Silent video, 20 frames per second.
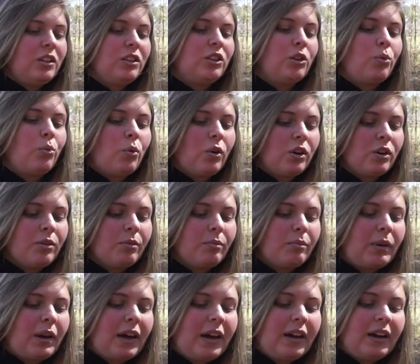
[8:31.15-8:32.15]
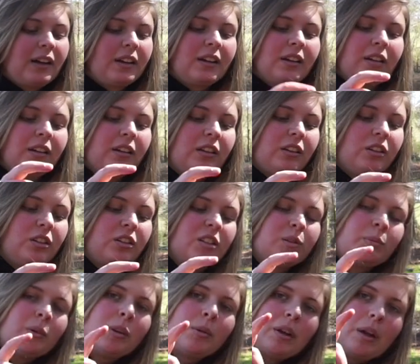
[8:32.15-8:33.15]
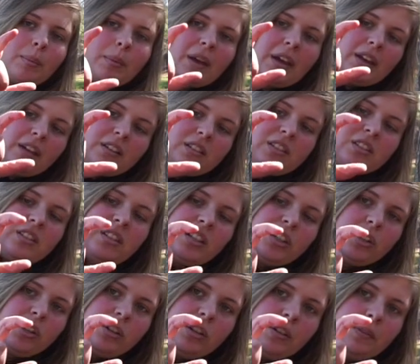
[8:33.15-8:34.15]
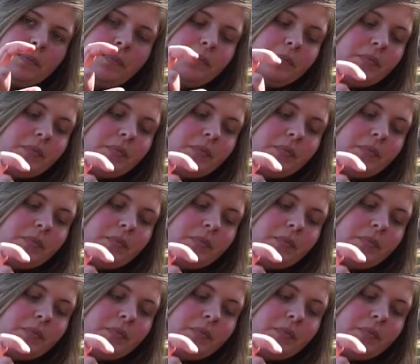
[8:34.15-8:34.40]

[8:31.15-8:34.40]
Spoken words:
The spinnerbait bag is thicker,